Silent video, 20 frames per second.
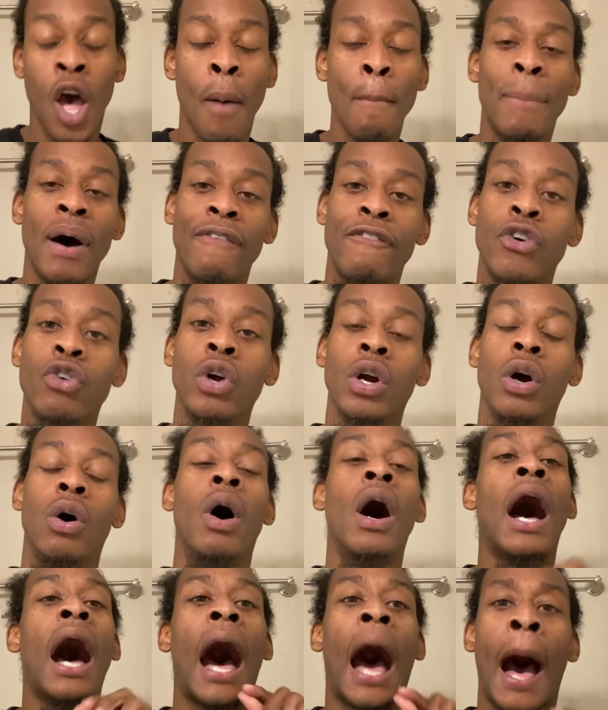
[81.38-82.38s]
But for real,
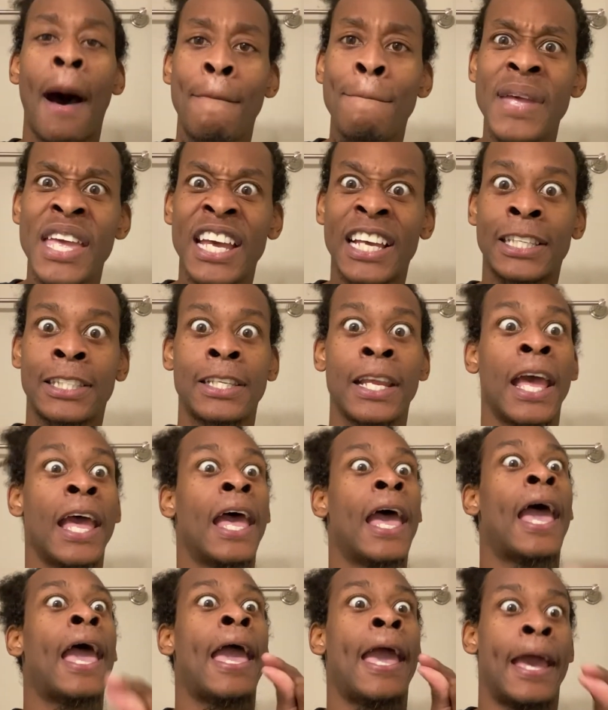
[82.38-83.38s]
I'm mixed,
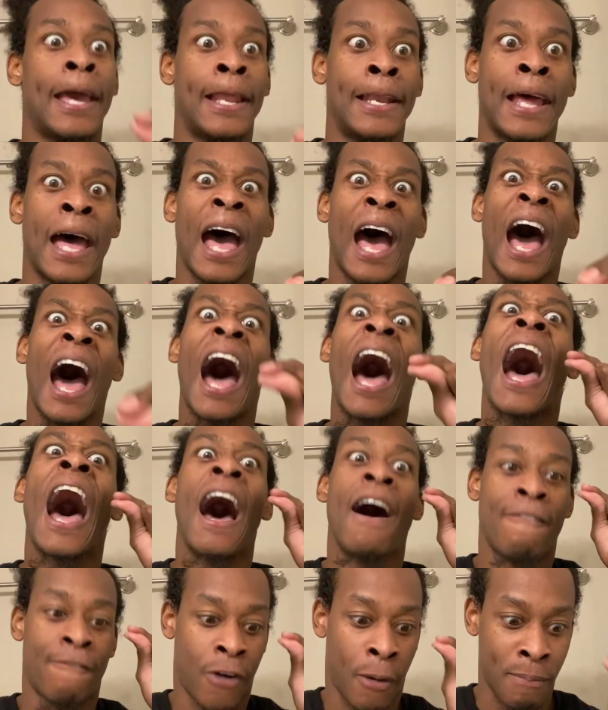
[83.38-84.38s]
and
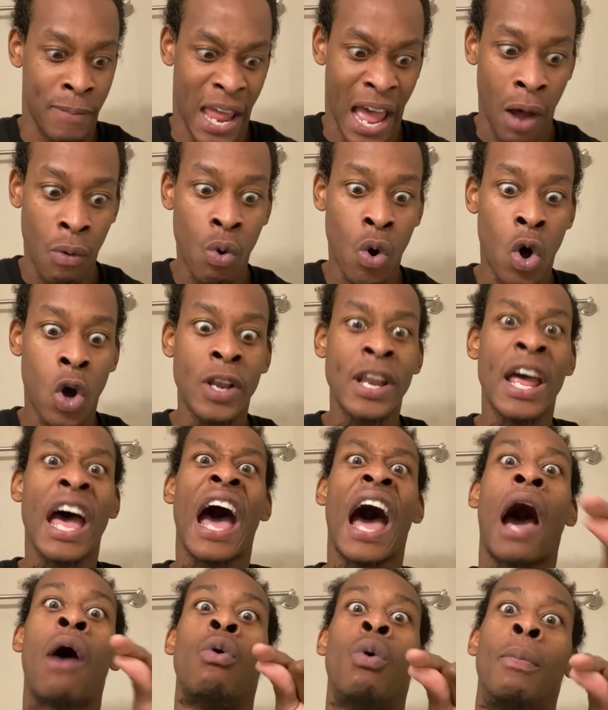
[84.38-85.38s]
from now on,
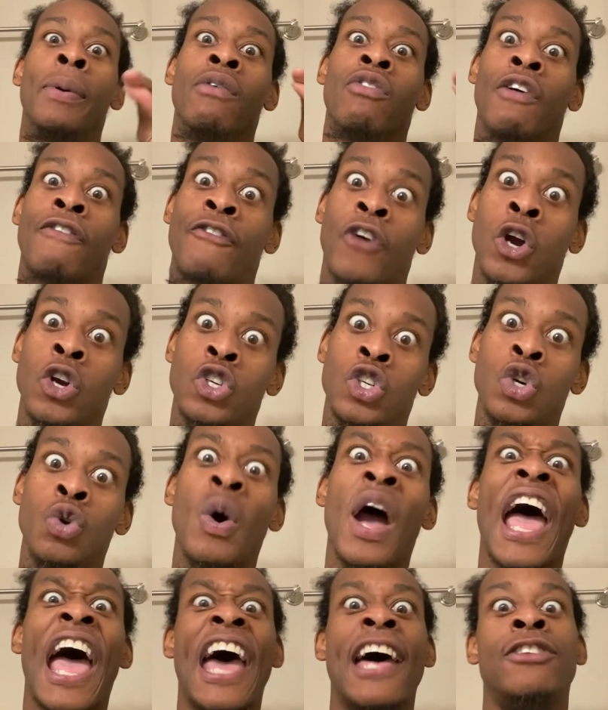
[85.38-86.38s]
I will be referred
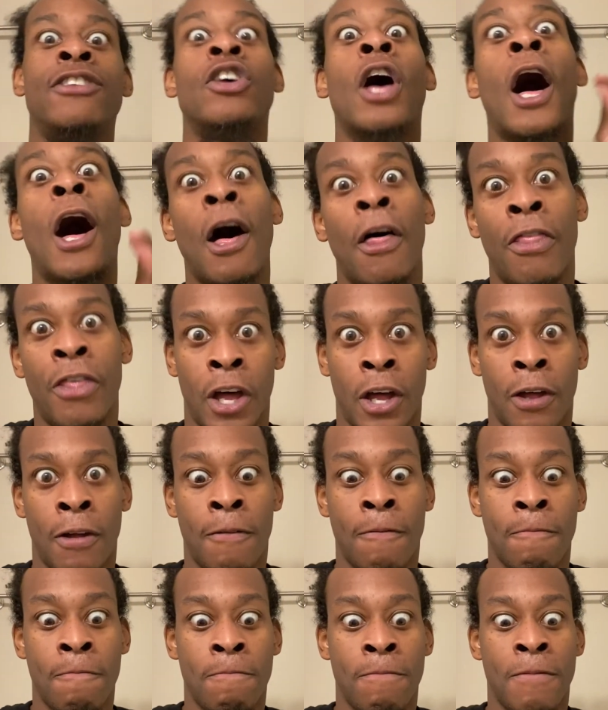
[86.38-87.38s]
to as other.
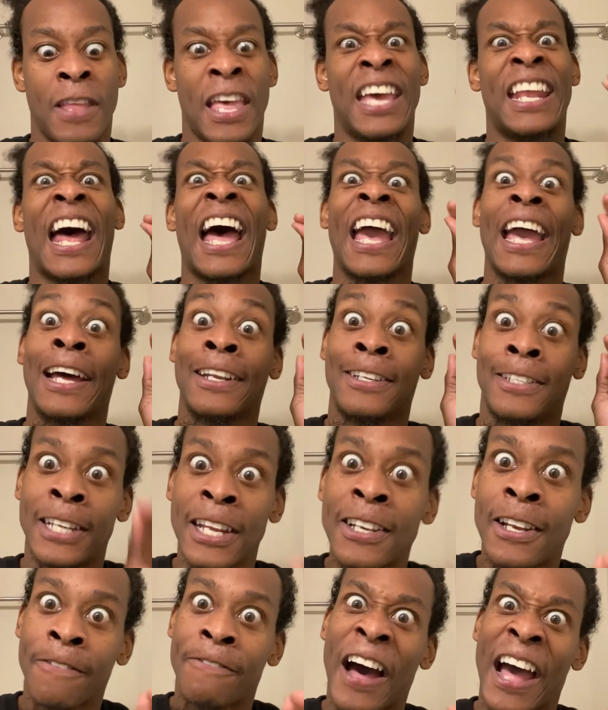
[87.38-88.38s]
And I
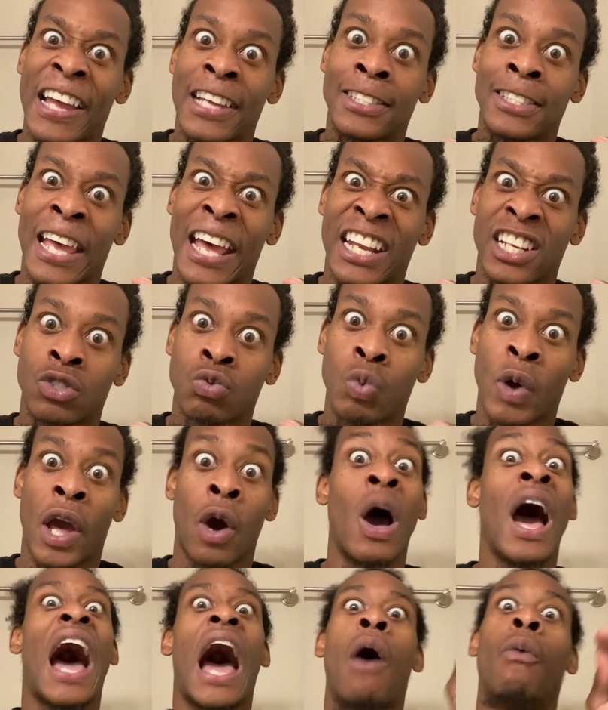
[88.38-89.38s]
identify as that as well.
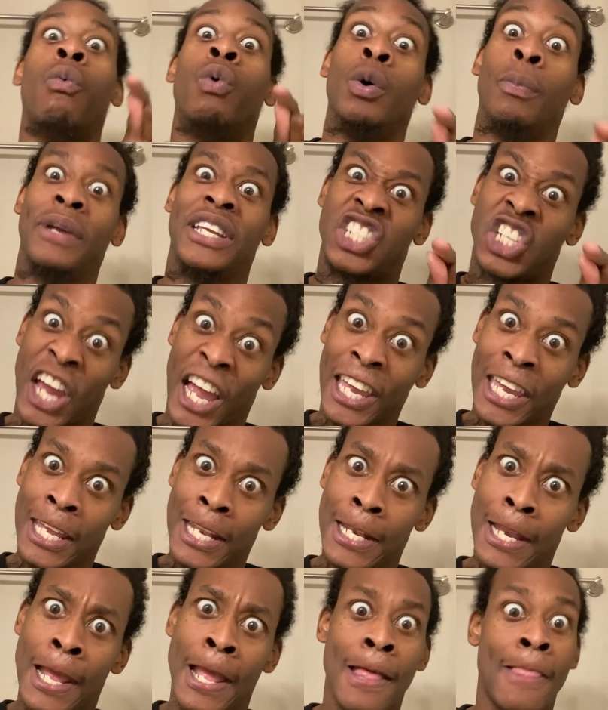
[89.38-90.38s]
I will be
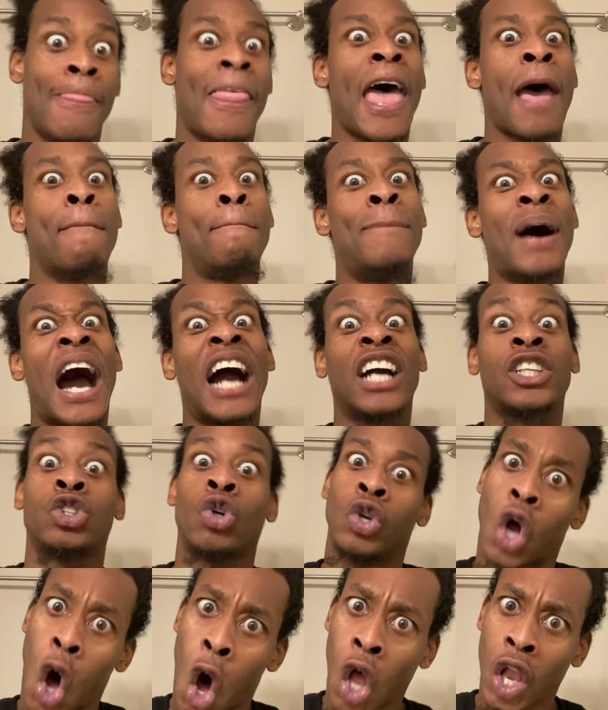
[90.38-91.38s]
checking that box
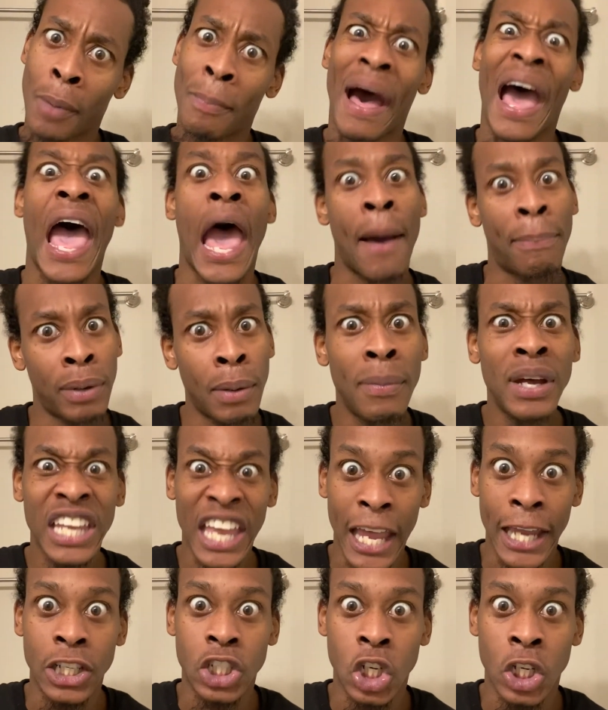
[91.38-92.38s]
on all of my
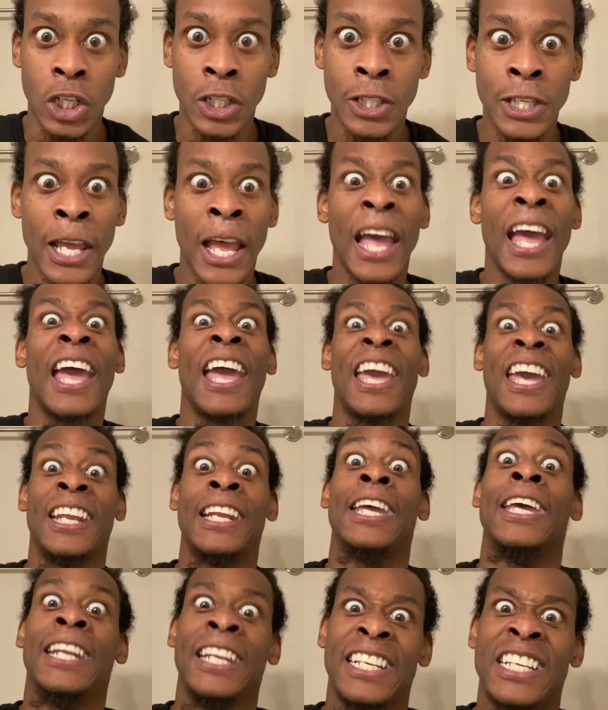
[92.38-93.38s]
applications and
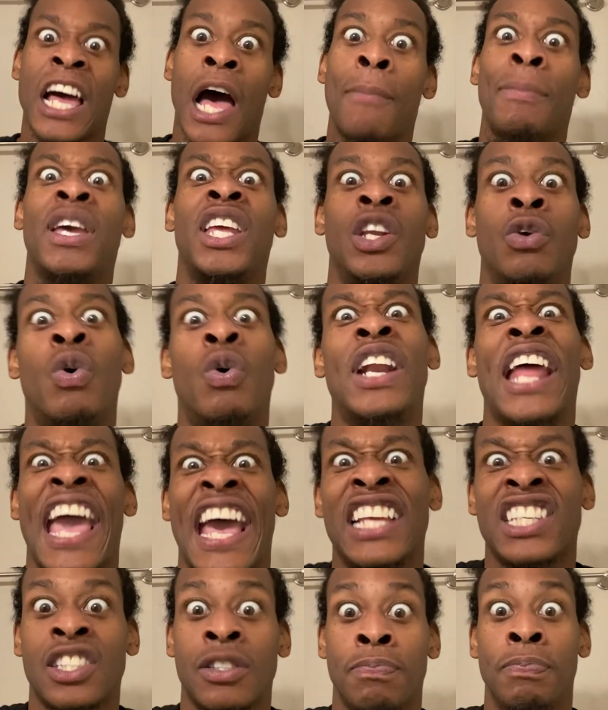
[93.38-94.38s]
anytime anyone
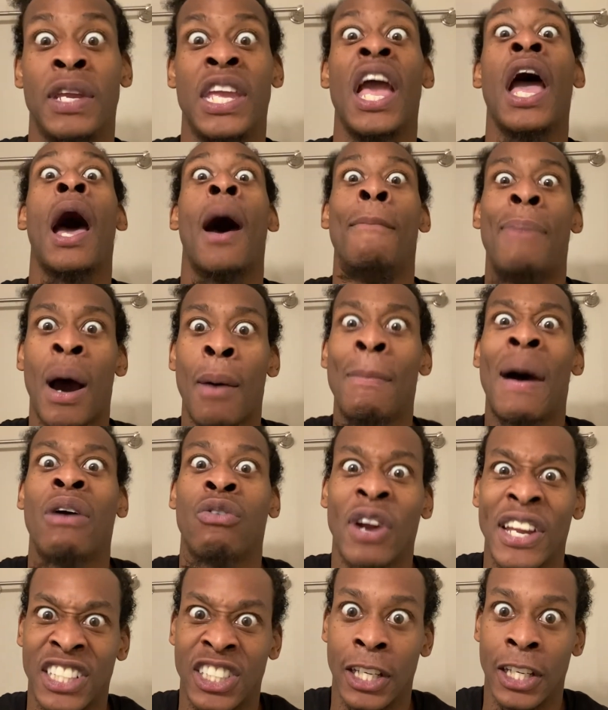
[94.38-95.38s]
asks me about my
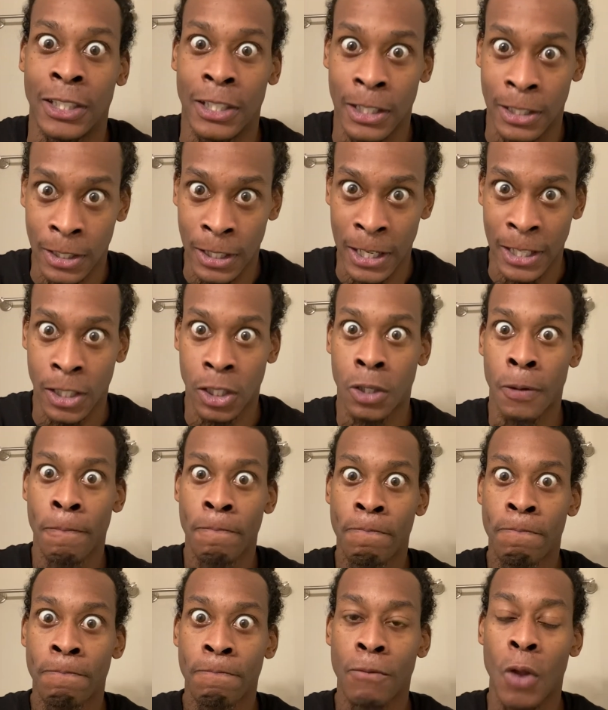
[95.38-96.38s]
racistness.
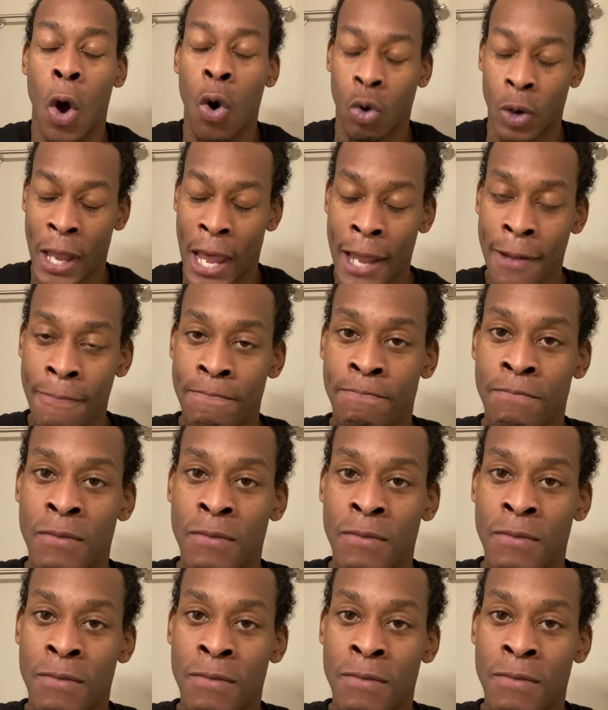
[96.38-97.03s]
Okay?